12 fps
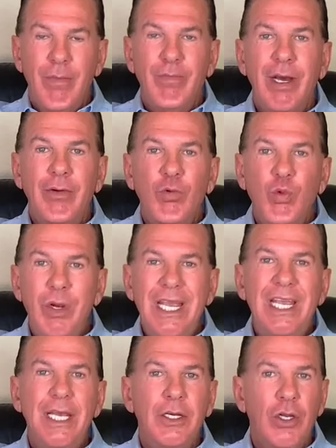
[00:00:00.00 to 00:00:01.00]
But
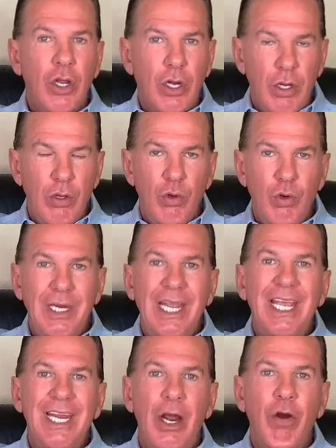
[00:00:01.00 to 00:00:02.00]
we include
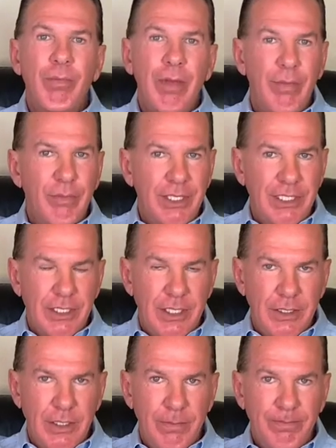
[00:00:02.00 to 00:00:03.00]
in our memory
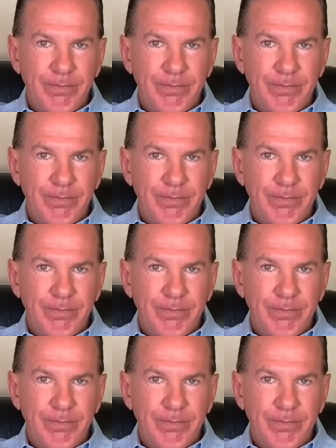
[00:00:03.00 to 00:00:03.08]
system